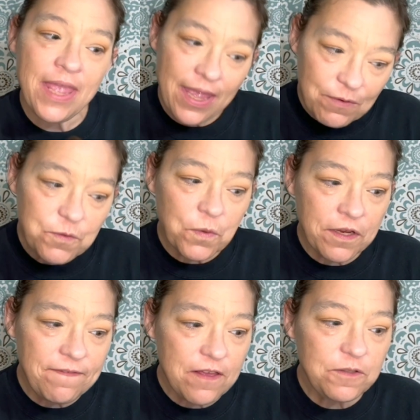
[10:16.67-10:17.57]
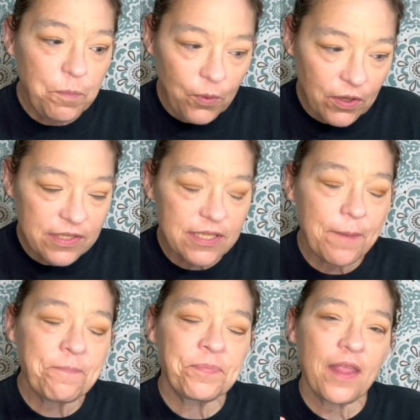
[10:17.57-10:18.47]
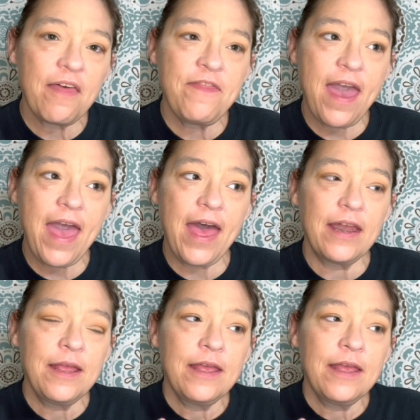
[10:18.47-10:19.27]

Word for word: it was one of those books that